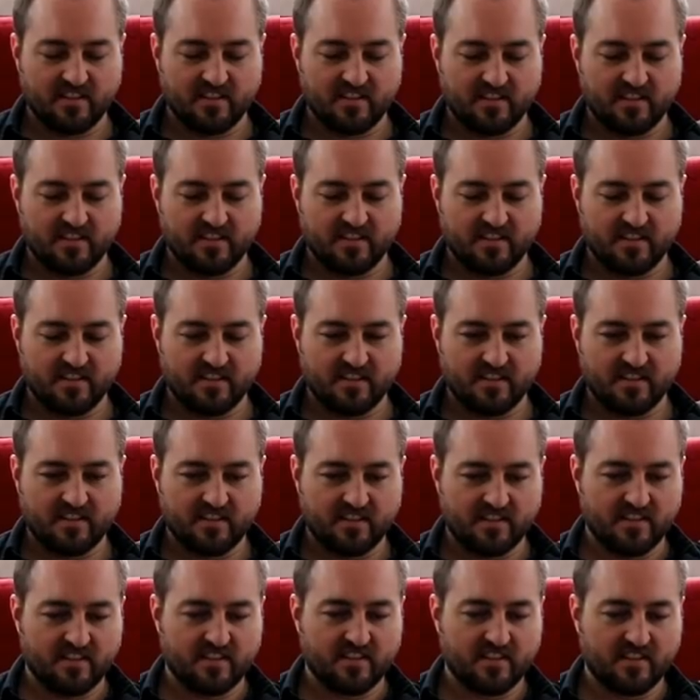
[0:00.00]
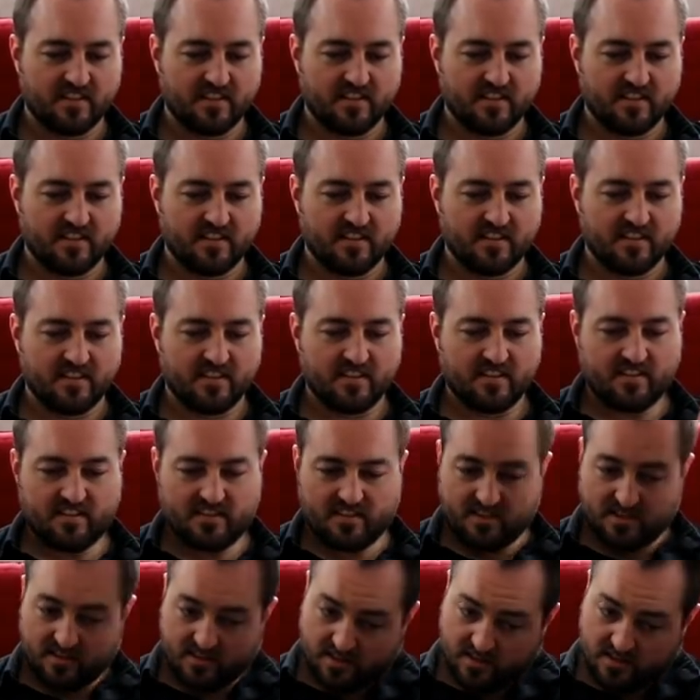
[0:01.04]

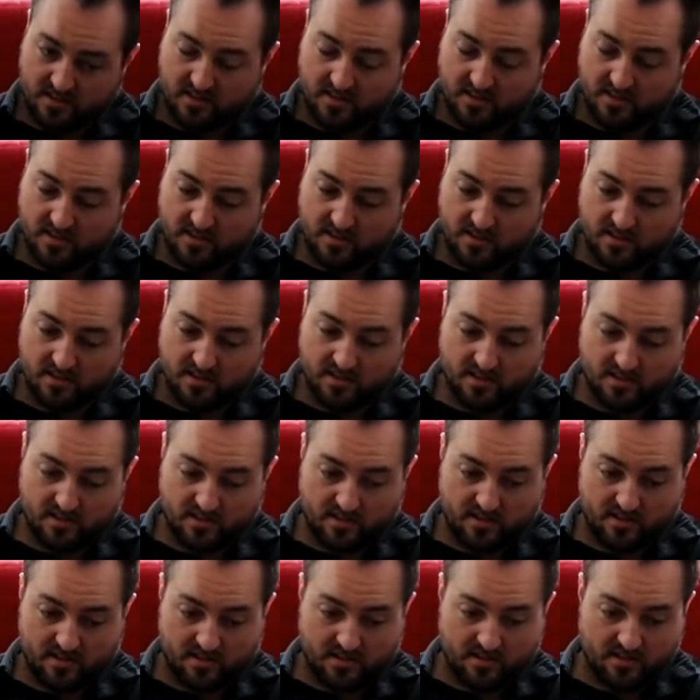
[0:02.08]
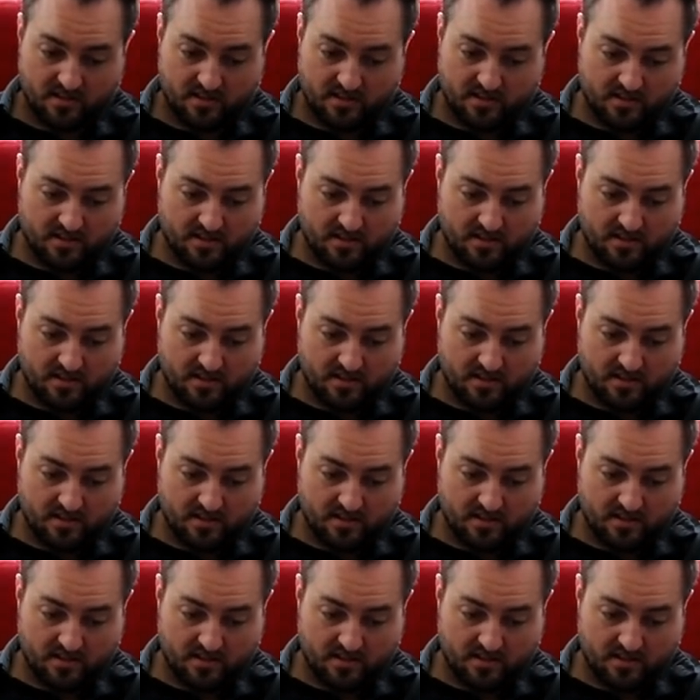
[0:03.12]
(not speaking)